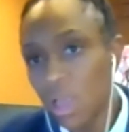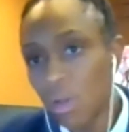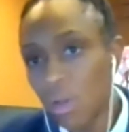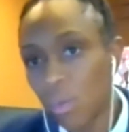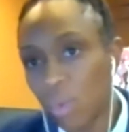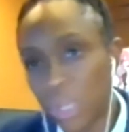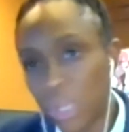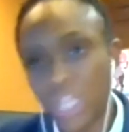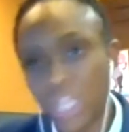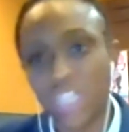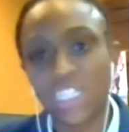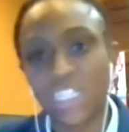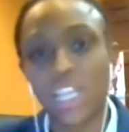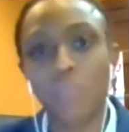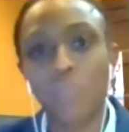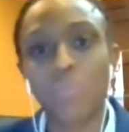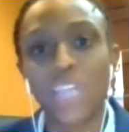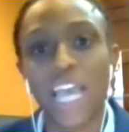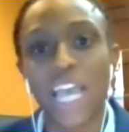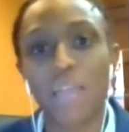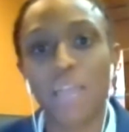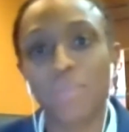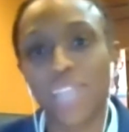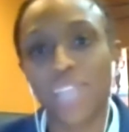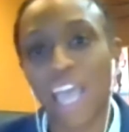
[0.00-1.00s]
When you
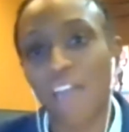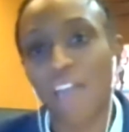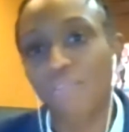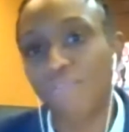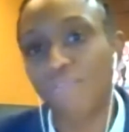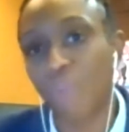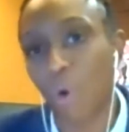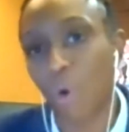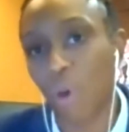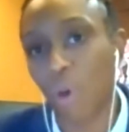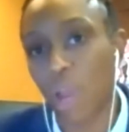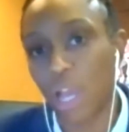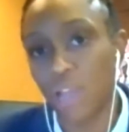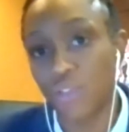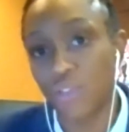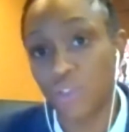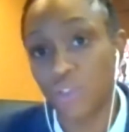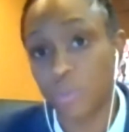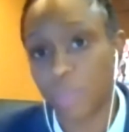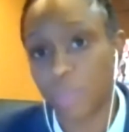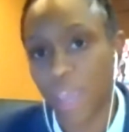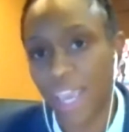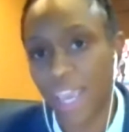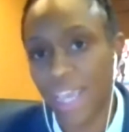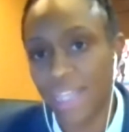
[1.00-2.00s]
sometimes have
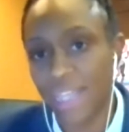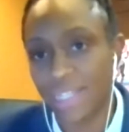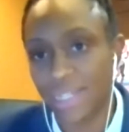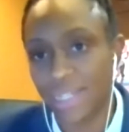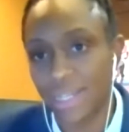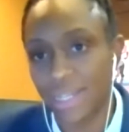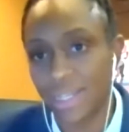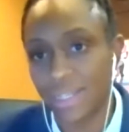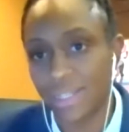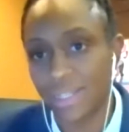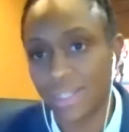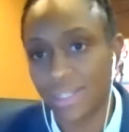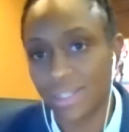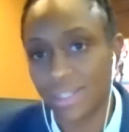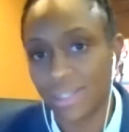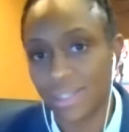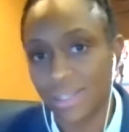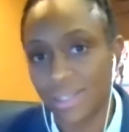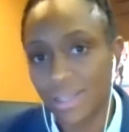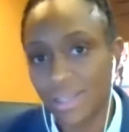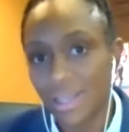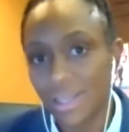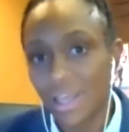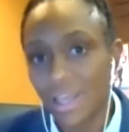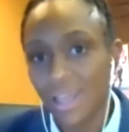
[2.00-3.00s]
400 pages,
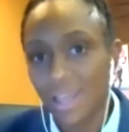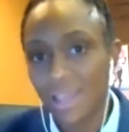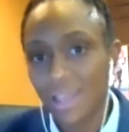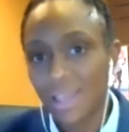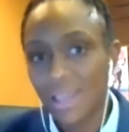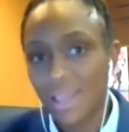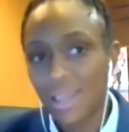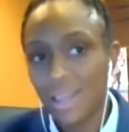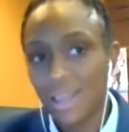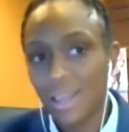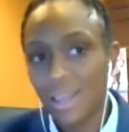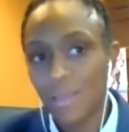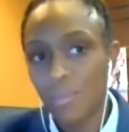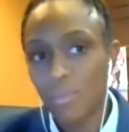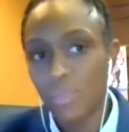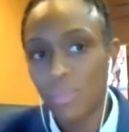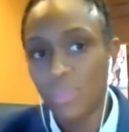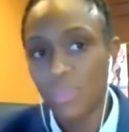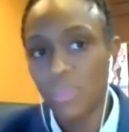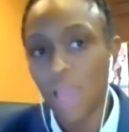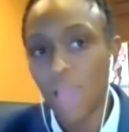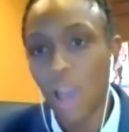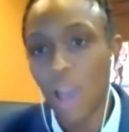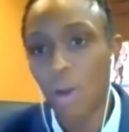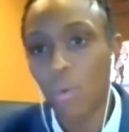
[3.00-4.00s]

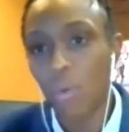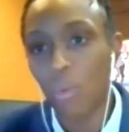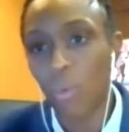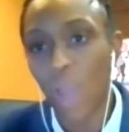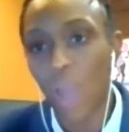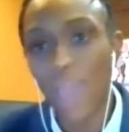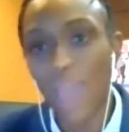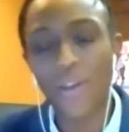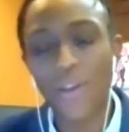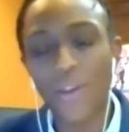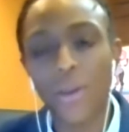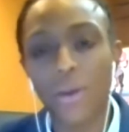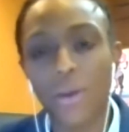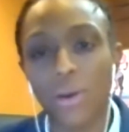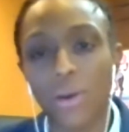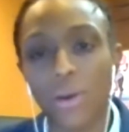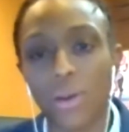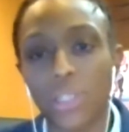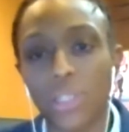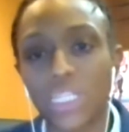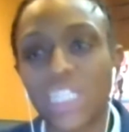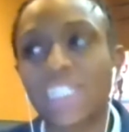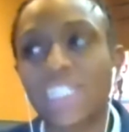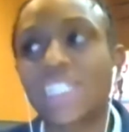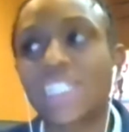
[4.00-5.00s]
know whether, or
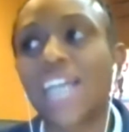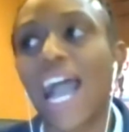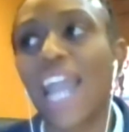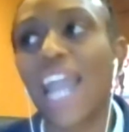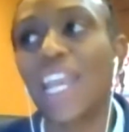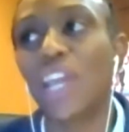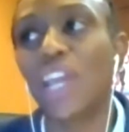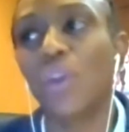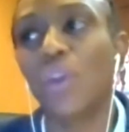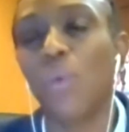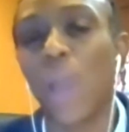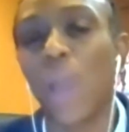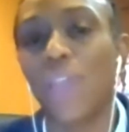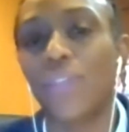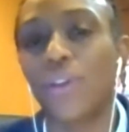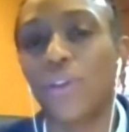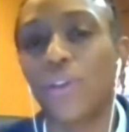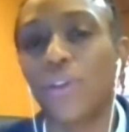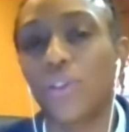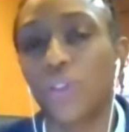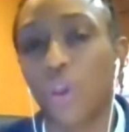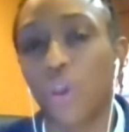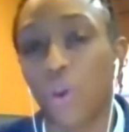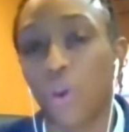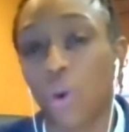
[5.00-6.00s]
deciding whether
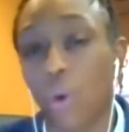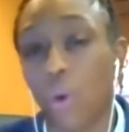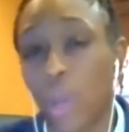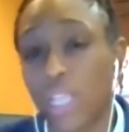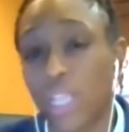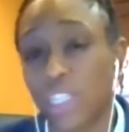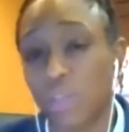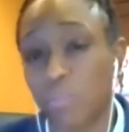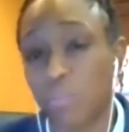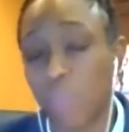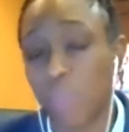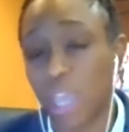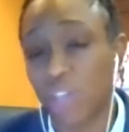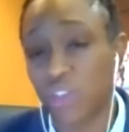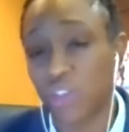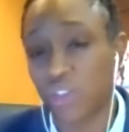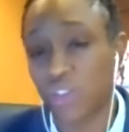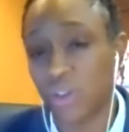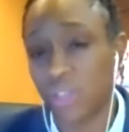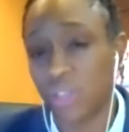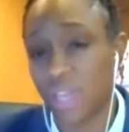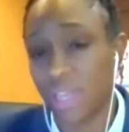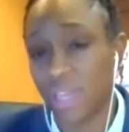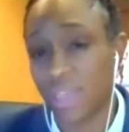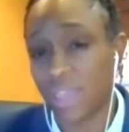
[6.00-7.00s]
you're going to make
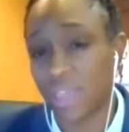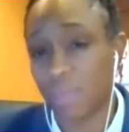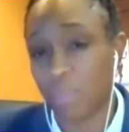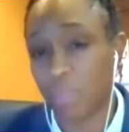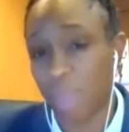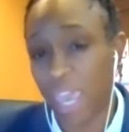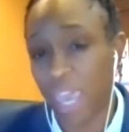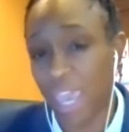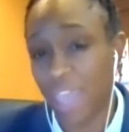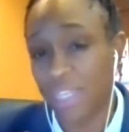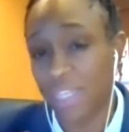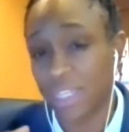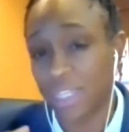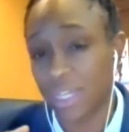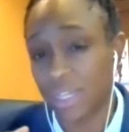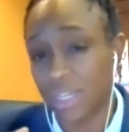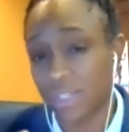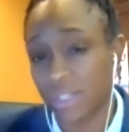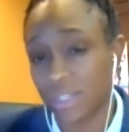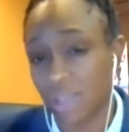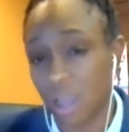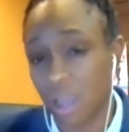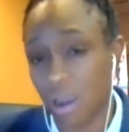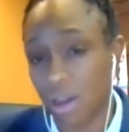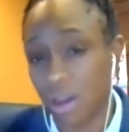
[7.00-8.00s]
sure that the
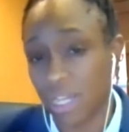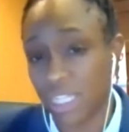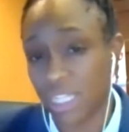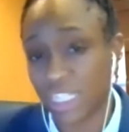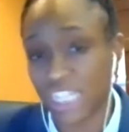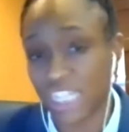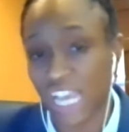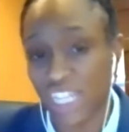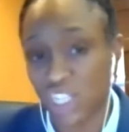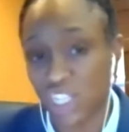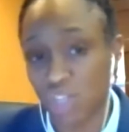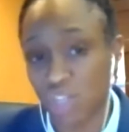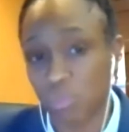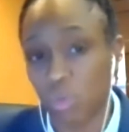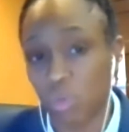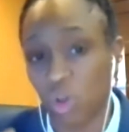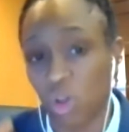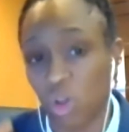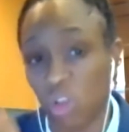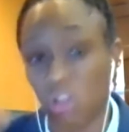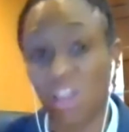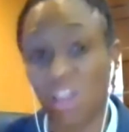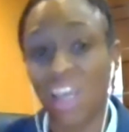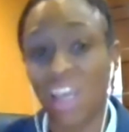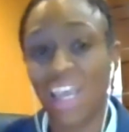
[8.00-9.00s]
pages are
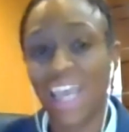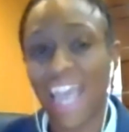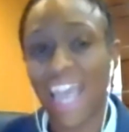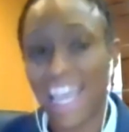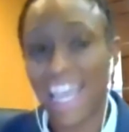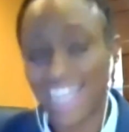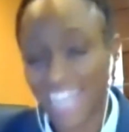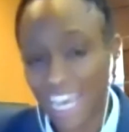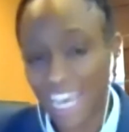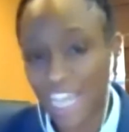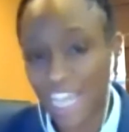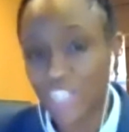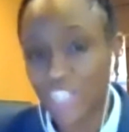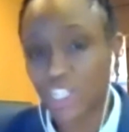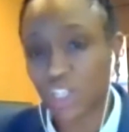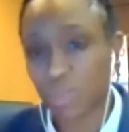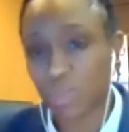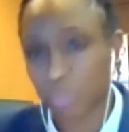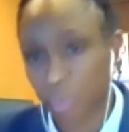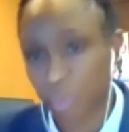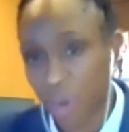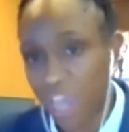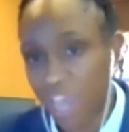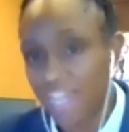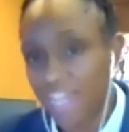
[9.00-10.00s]
accessible in each
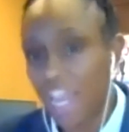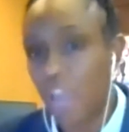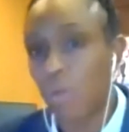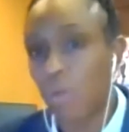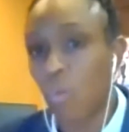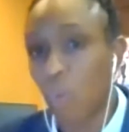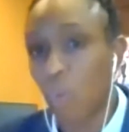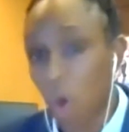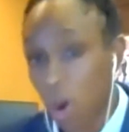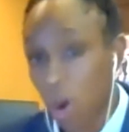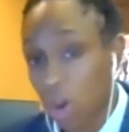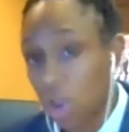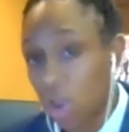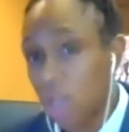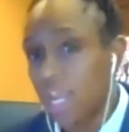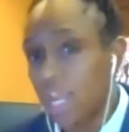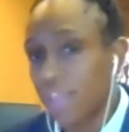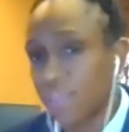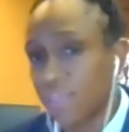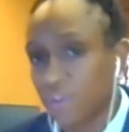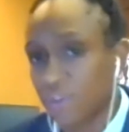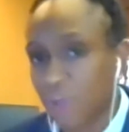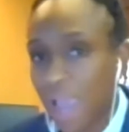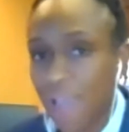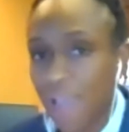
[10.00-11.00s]
sprint and work on it
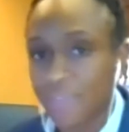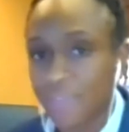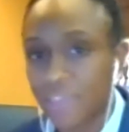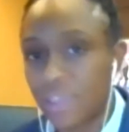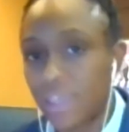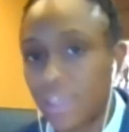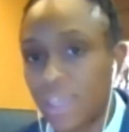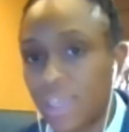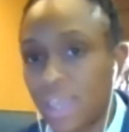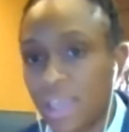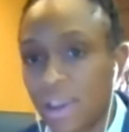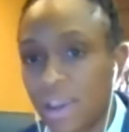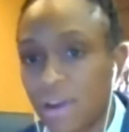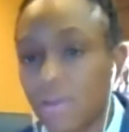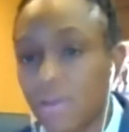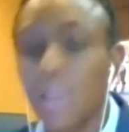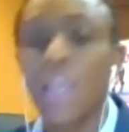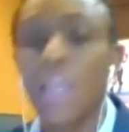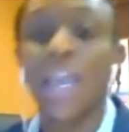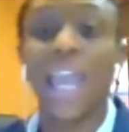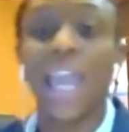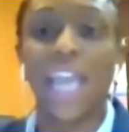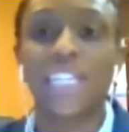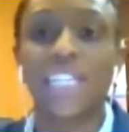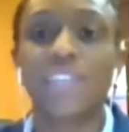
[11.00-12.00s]
throughout the year
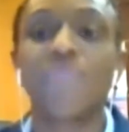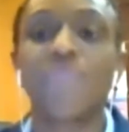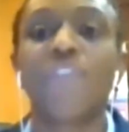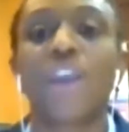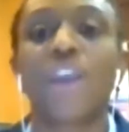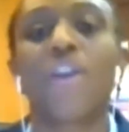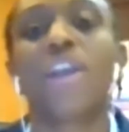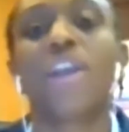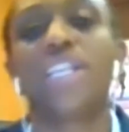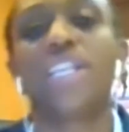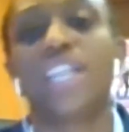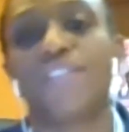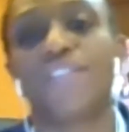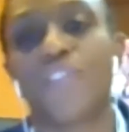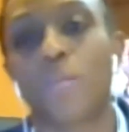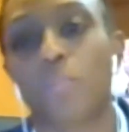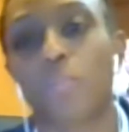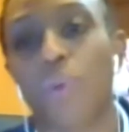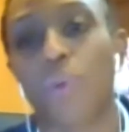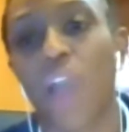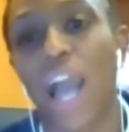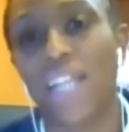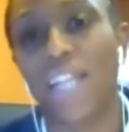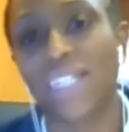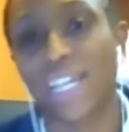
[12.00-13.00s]
is a very different
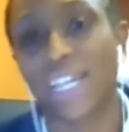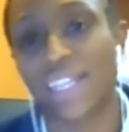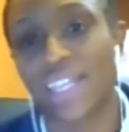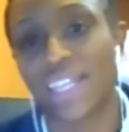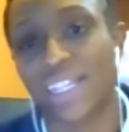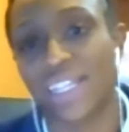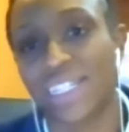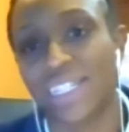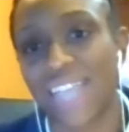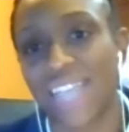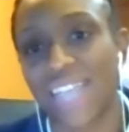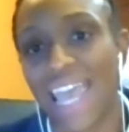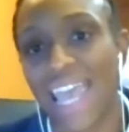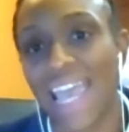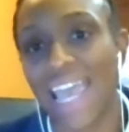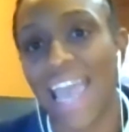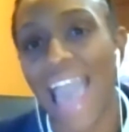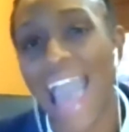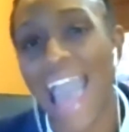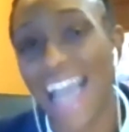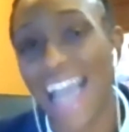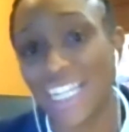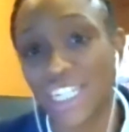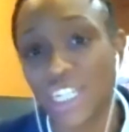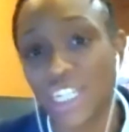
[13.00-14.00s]
project than saying,
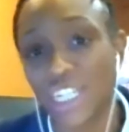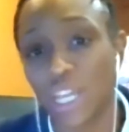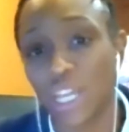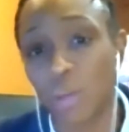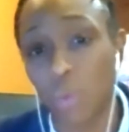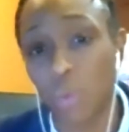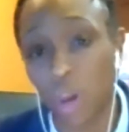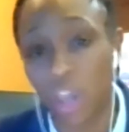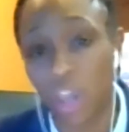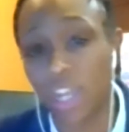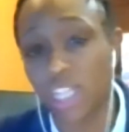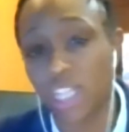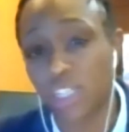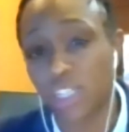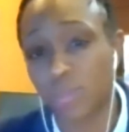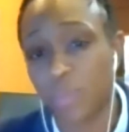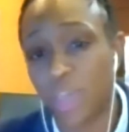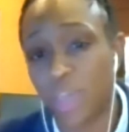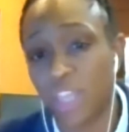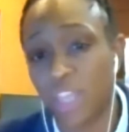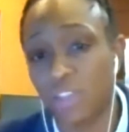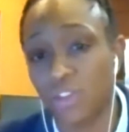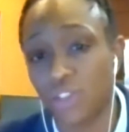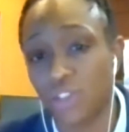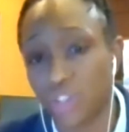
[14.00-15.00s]
actually, we're going to
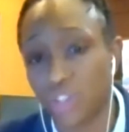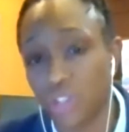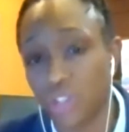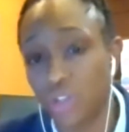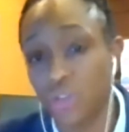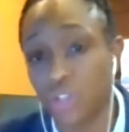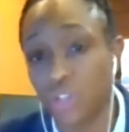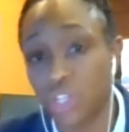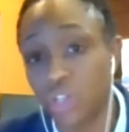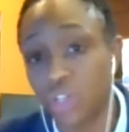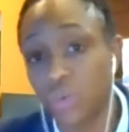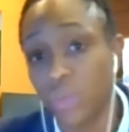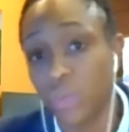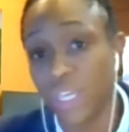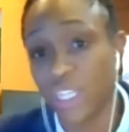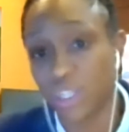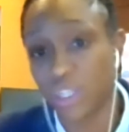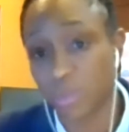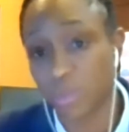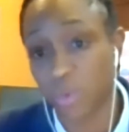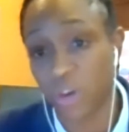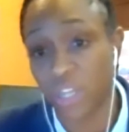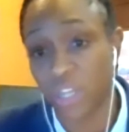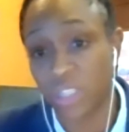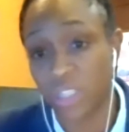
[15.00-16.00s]
spend two-week
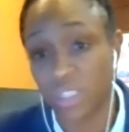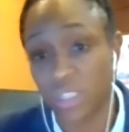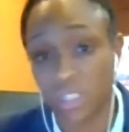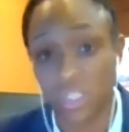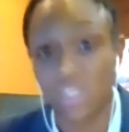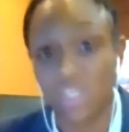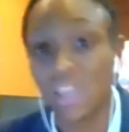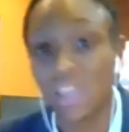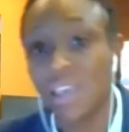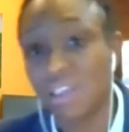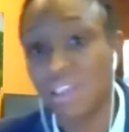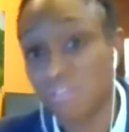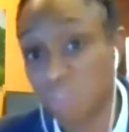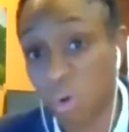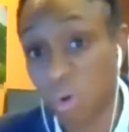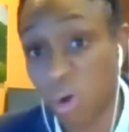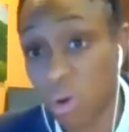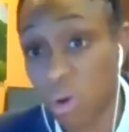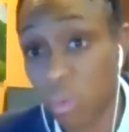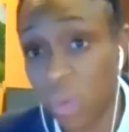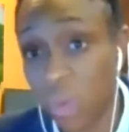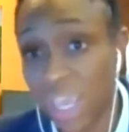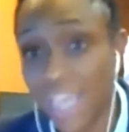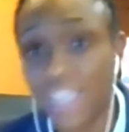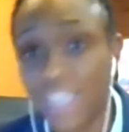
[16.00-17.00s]
sprints,
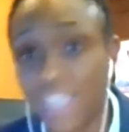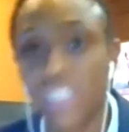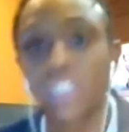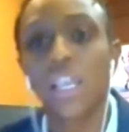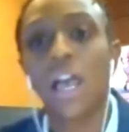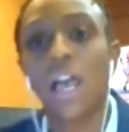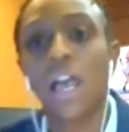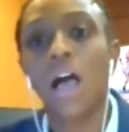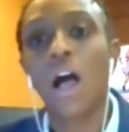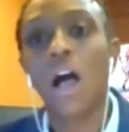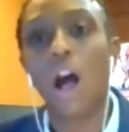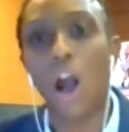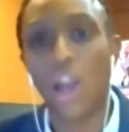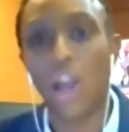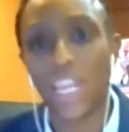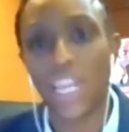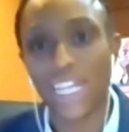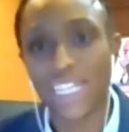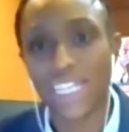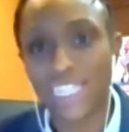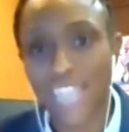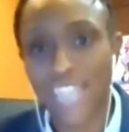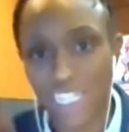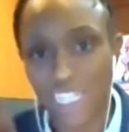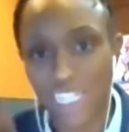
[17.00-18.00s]
4 weeks on
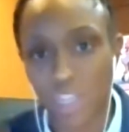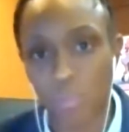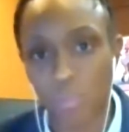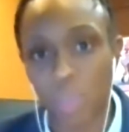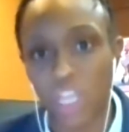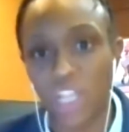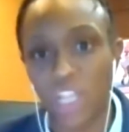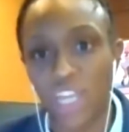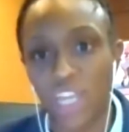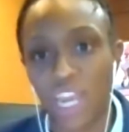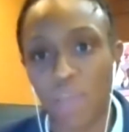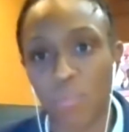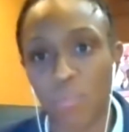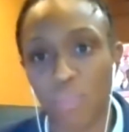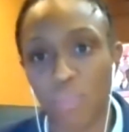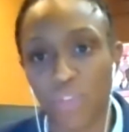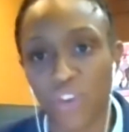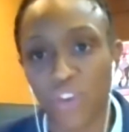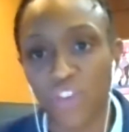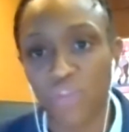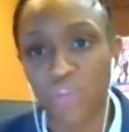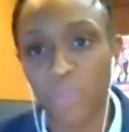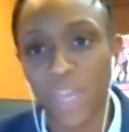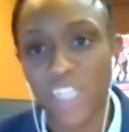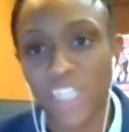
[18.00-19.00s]
accessibility
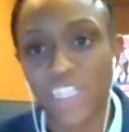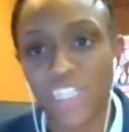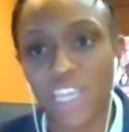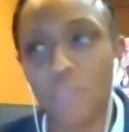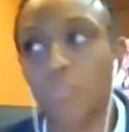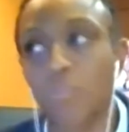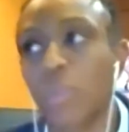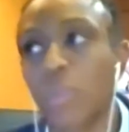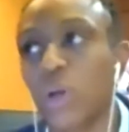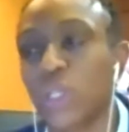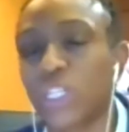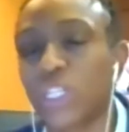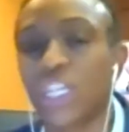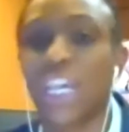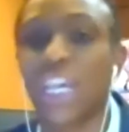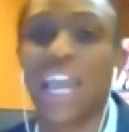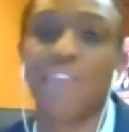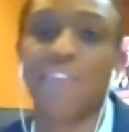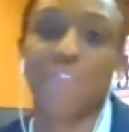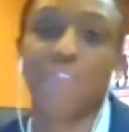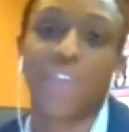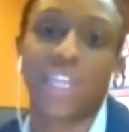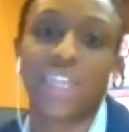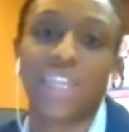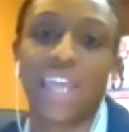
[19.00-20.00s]
improvements and pushing
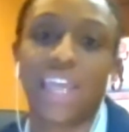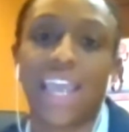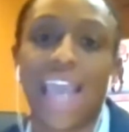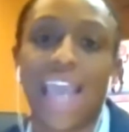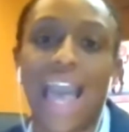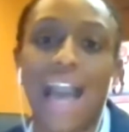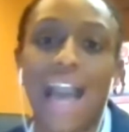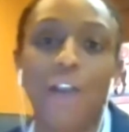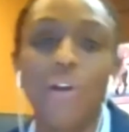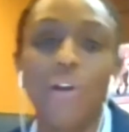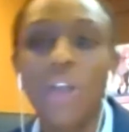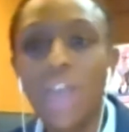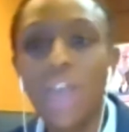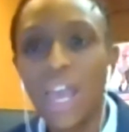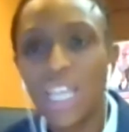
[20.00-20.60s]
everything out.